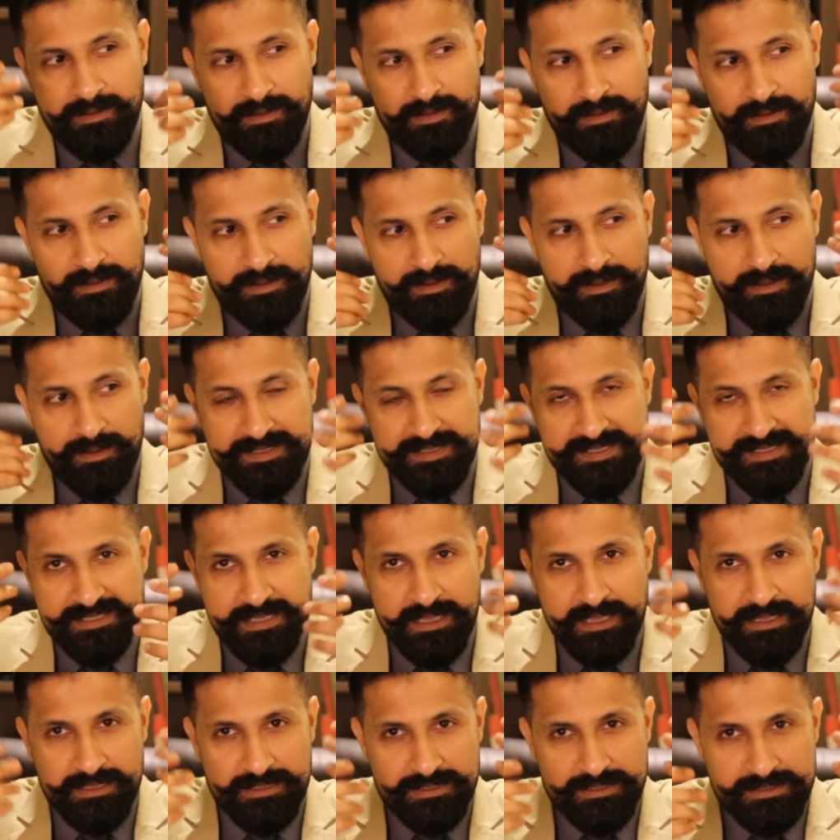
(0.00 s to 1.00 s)

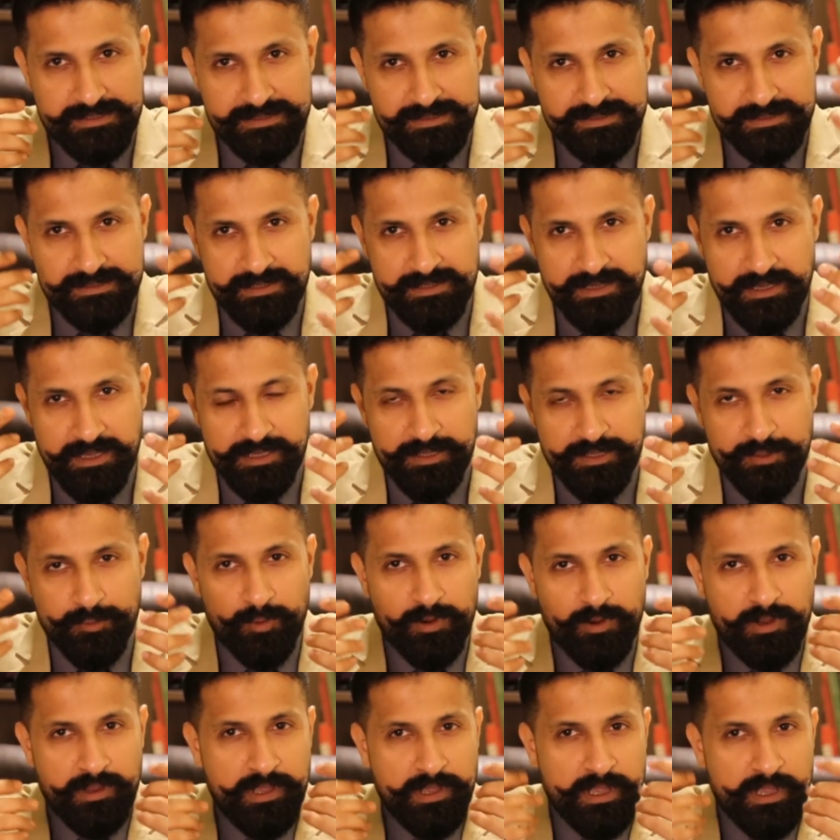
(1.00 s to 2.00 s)
skills, and you are
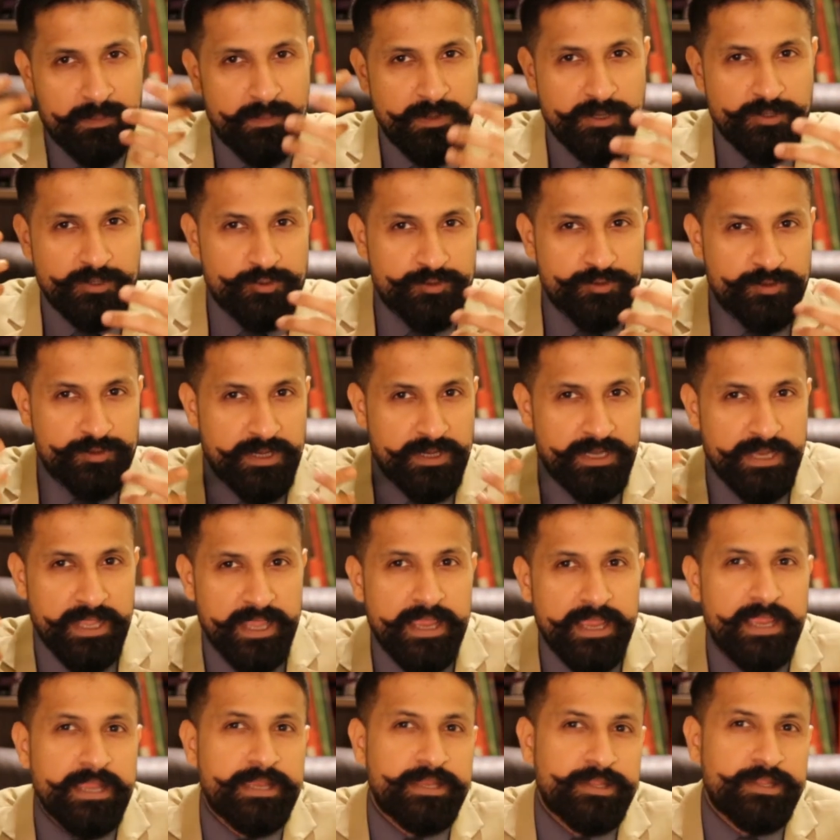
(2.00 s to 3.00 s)
able to
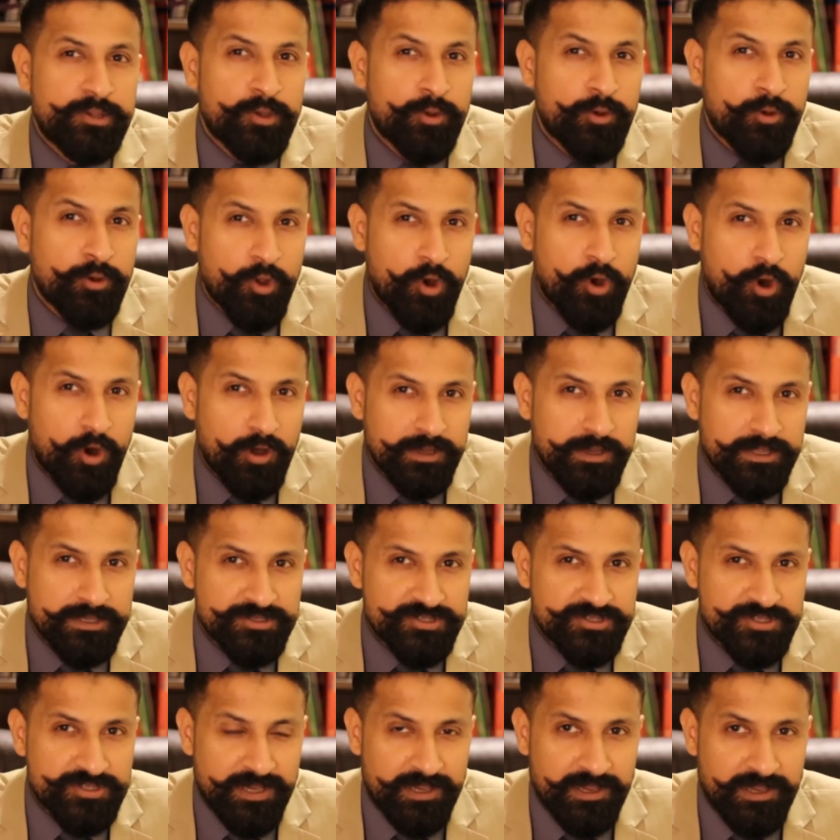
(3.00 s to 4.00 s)
relate your knowledge
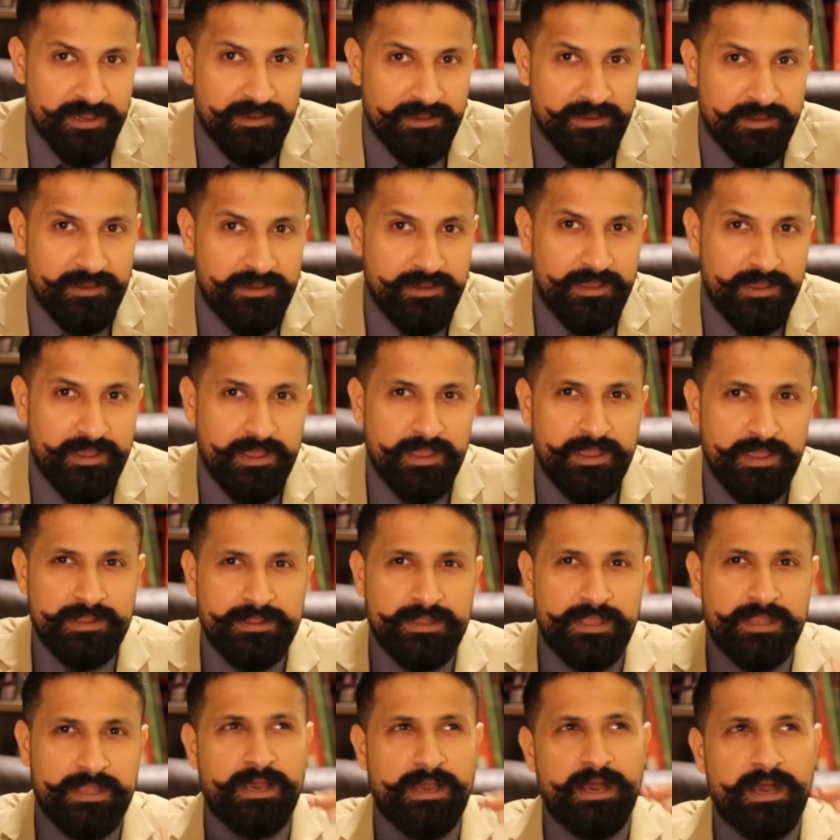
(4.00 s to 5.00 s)
here, that
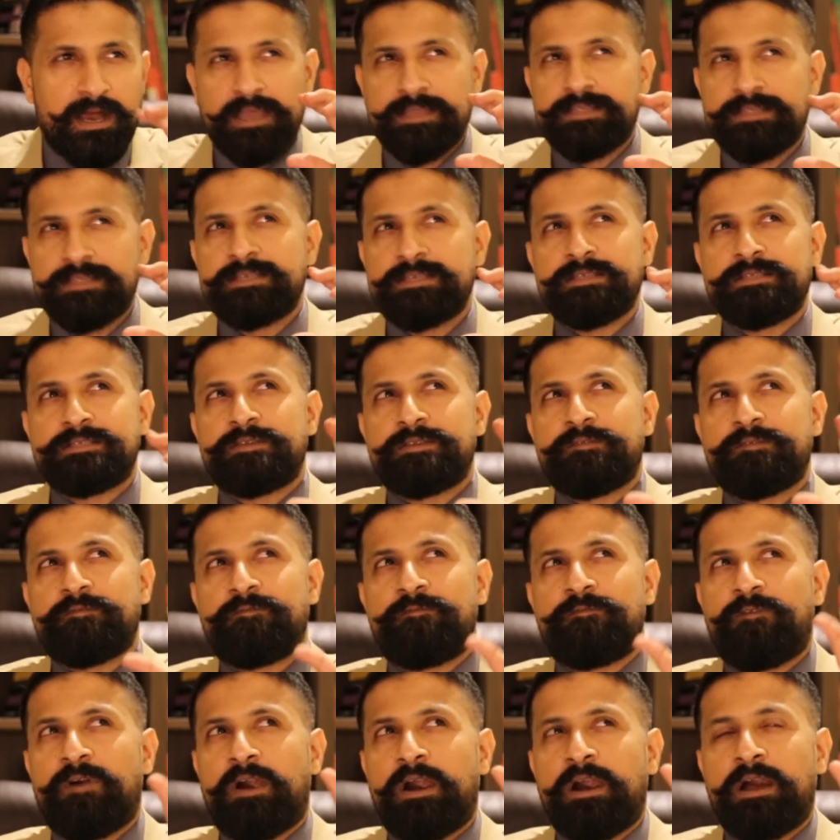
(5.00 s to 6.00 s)

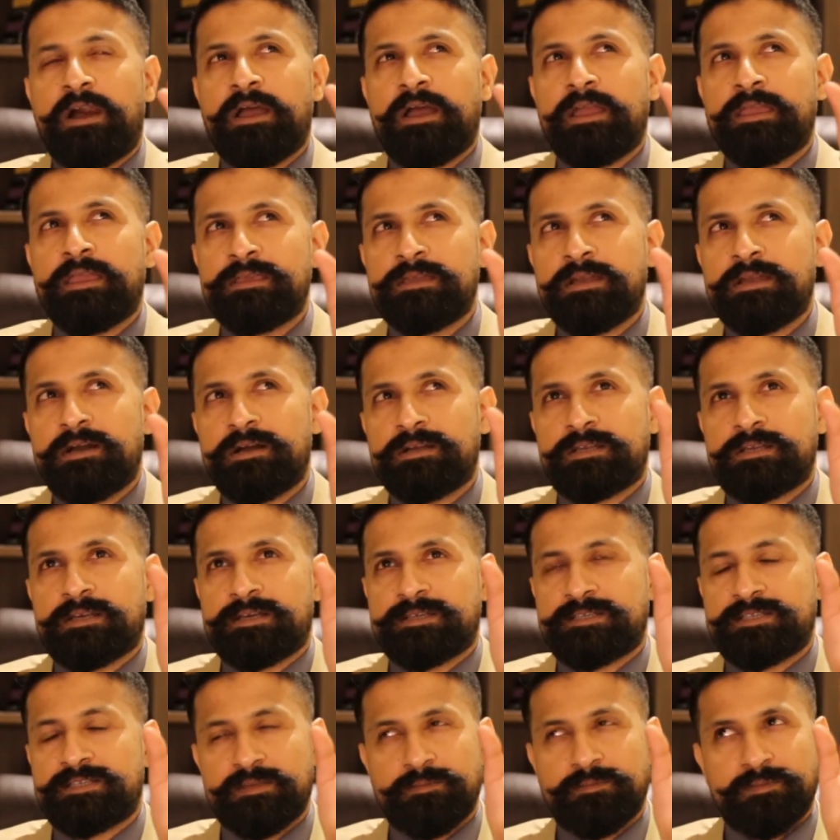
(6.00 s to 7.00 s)
identifying a
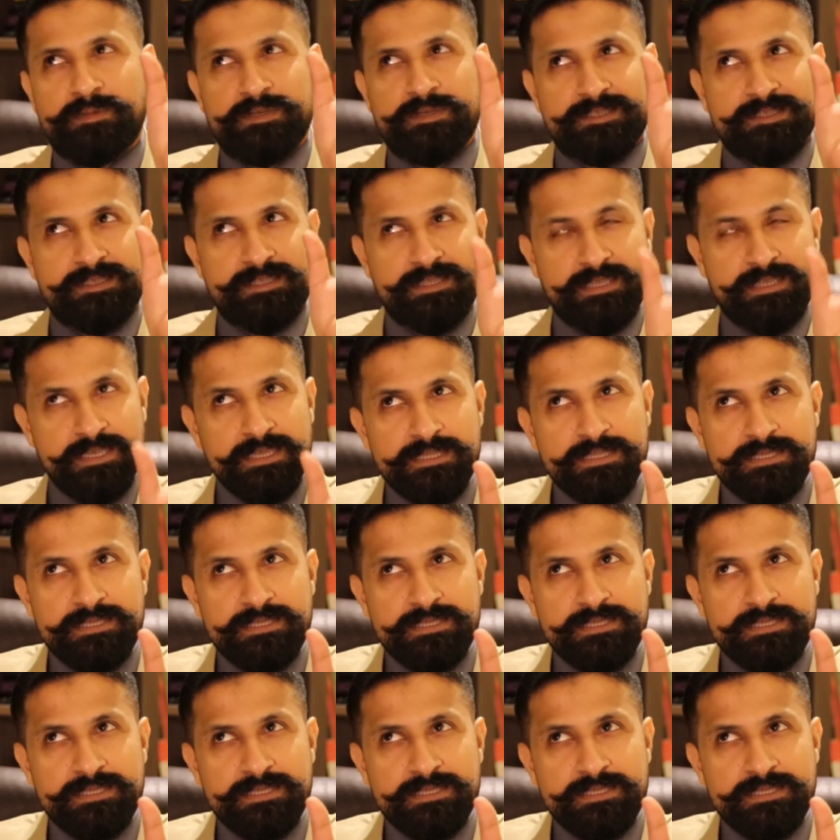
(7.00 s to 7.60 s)
customer's need,